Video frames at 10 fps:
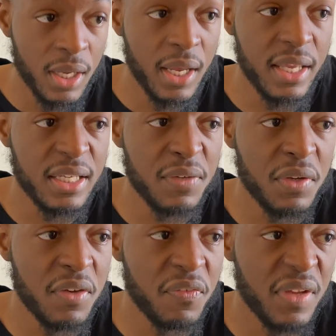And
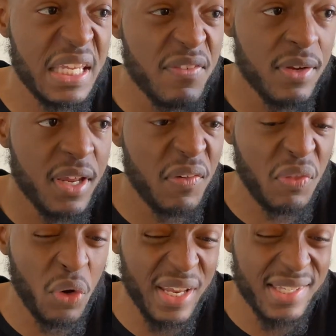even if
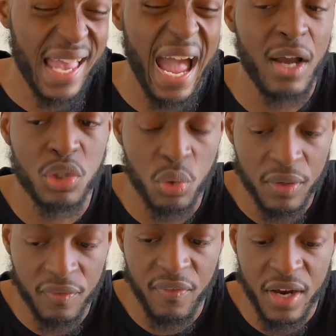there is actual
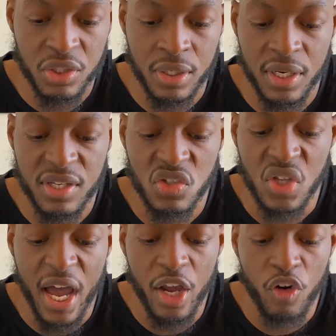affection and
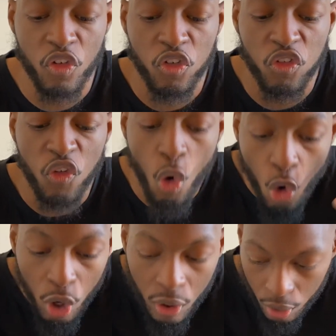desire
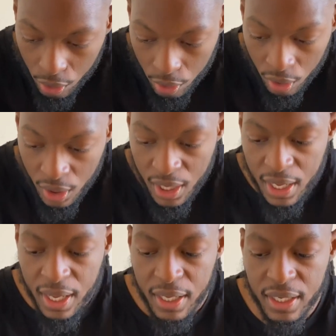for her,
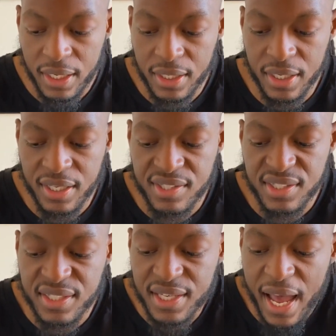it is
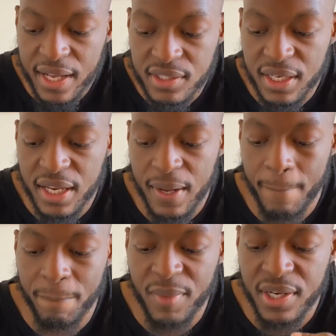not
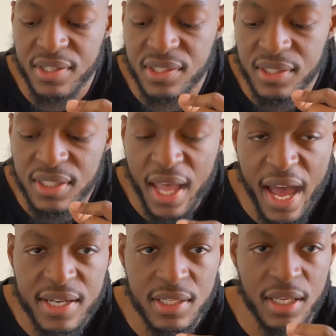
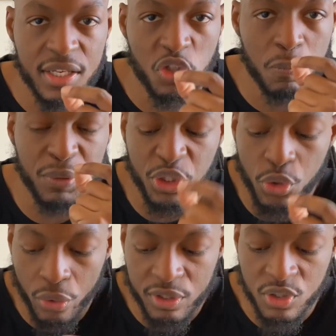in its
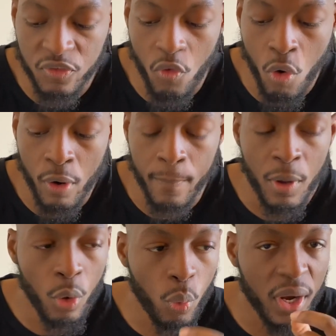purest form
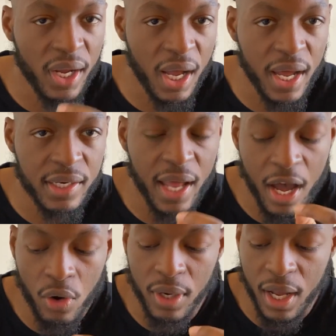
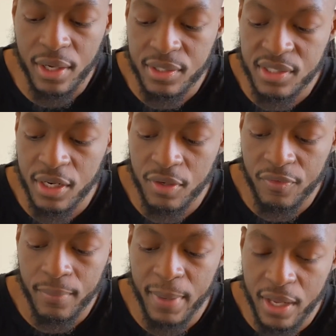how God intended
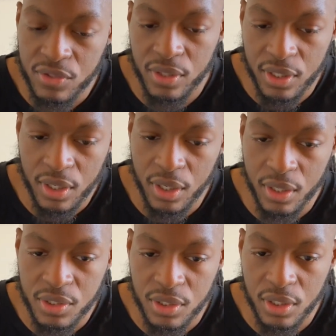for man
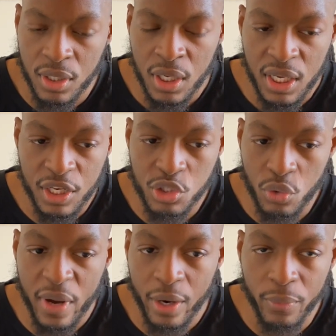to
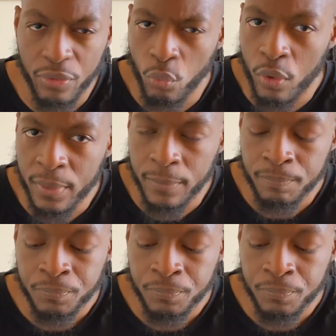interact with woman